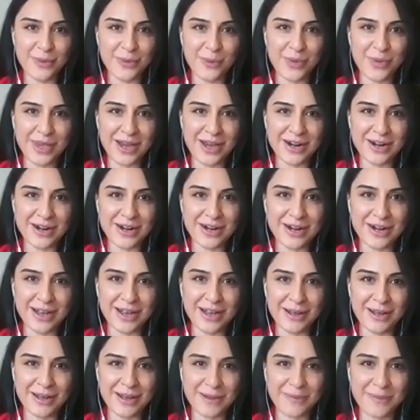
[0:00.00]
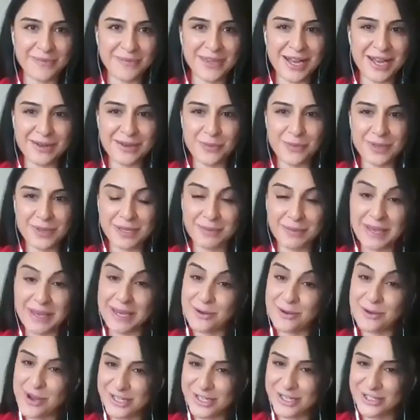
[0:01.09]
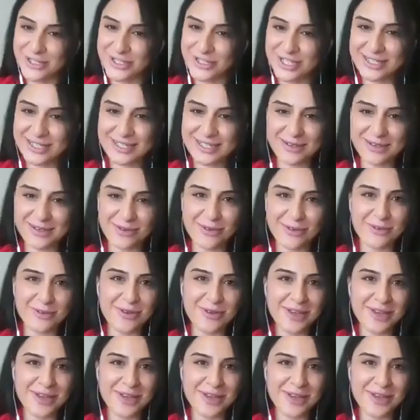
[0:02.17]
we are done with the main questions. So,